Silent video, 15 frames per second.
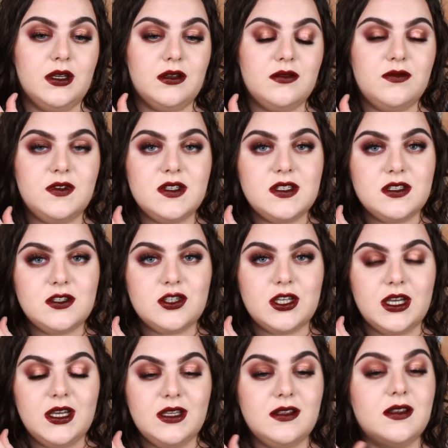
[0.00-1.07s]
this
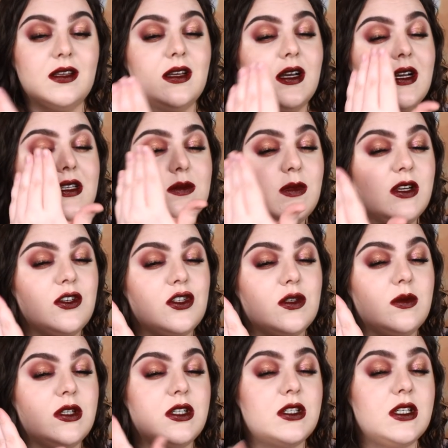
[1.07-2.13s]
shade as my
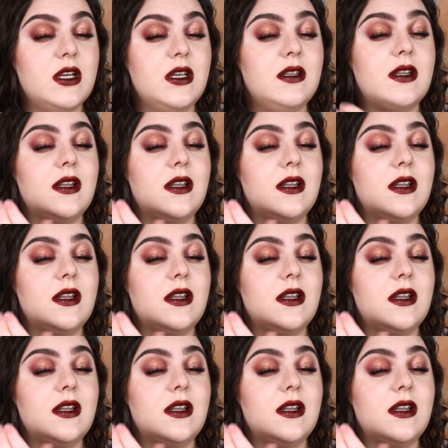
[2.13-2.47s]
shimmer shade,